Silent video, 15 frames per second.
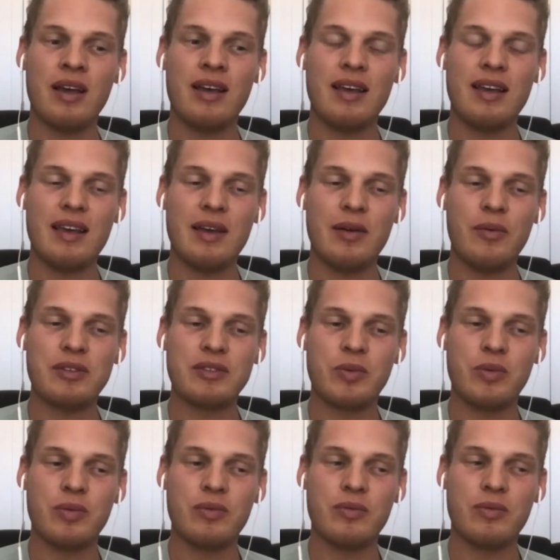it was
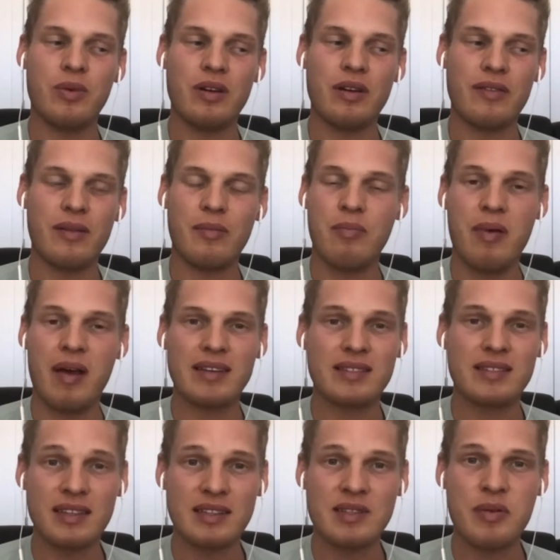one of the best
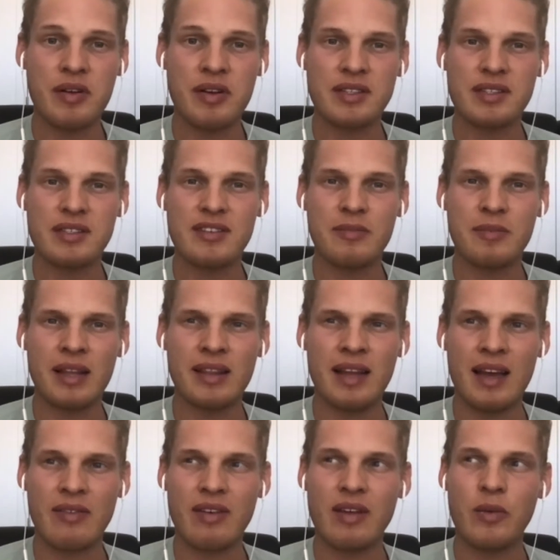experiences of my
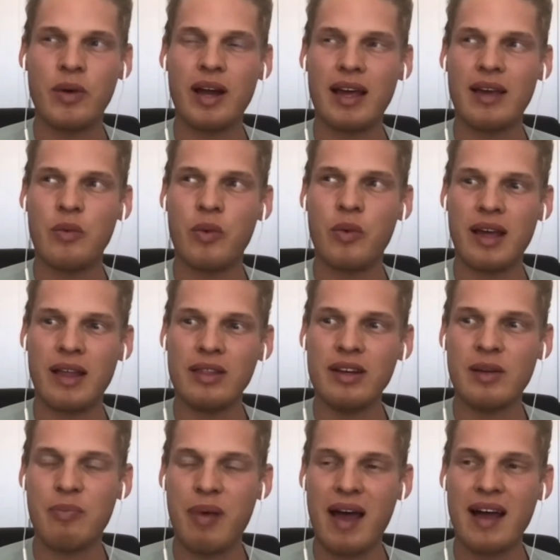life. And when I
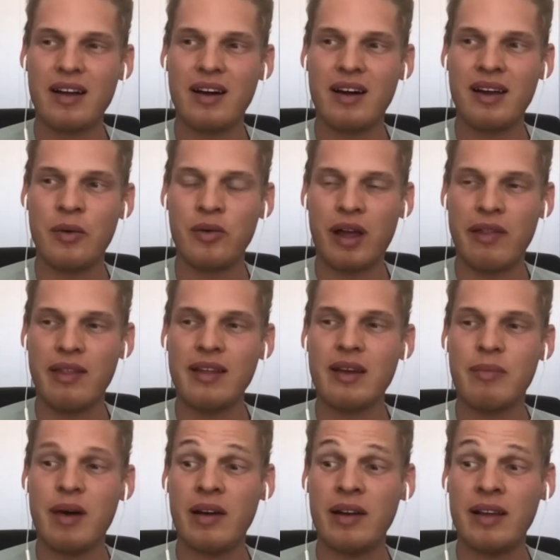look back on it, when I think
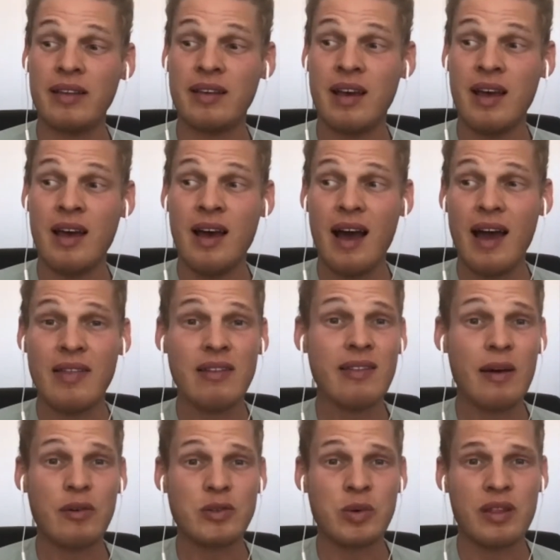about it, I think
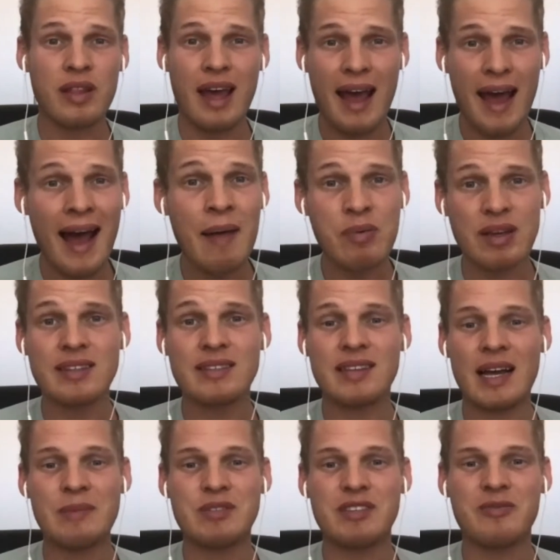that was one of the happiest
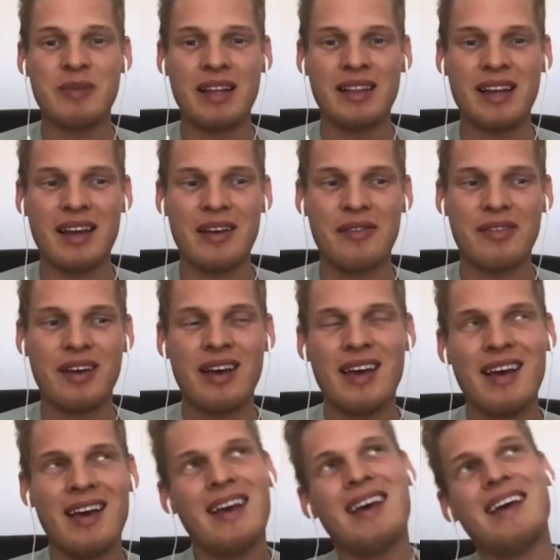times of my life.
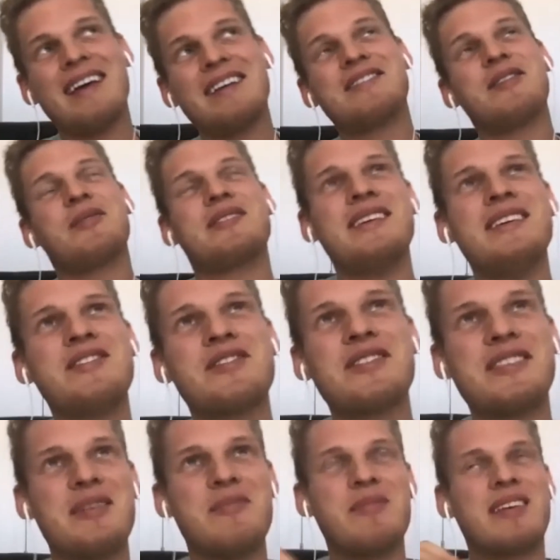And so it's
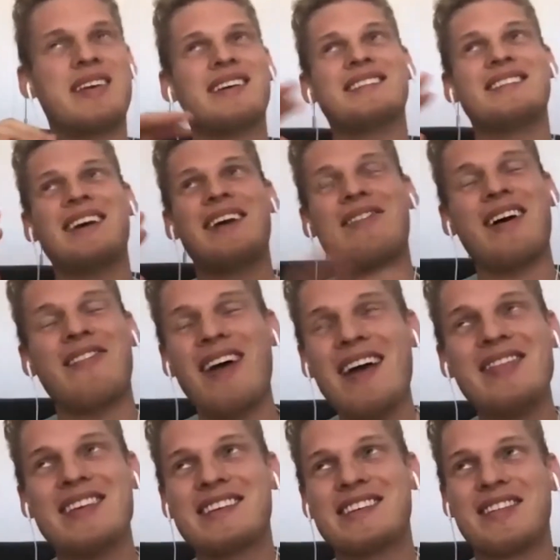interesting because I've had
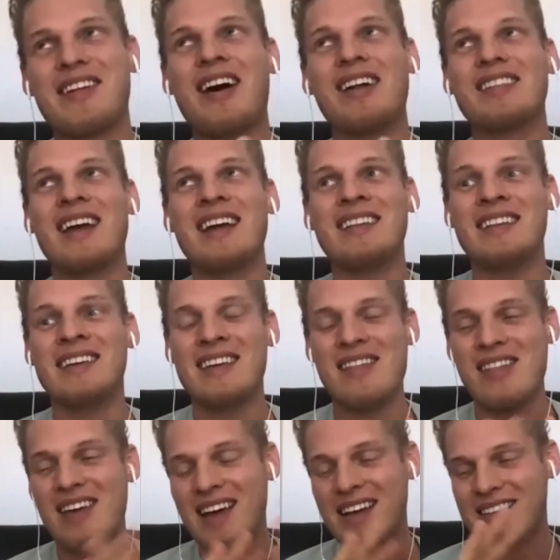this thought lately
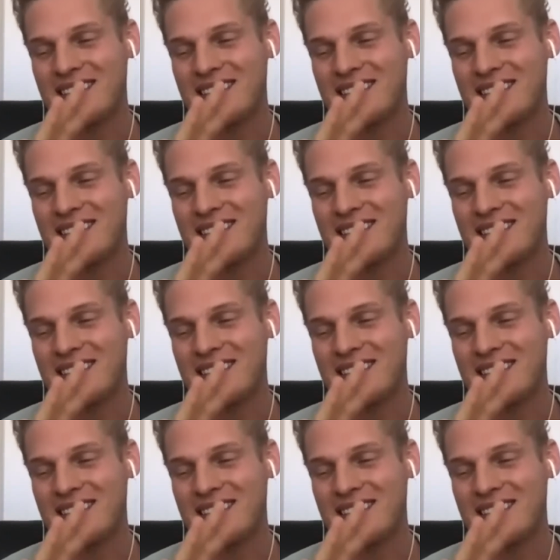that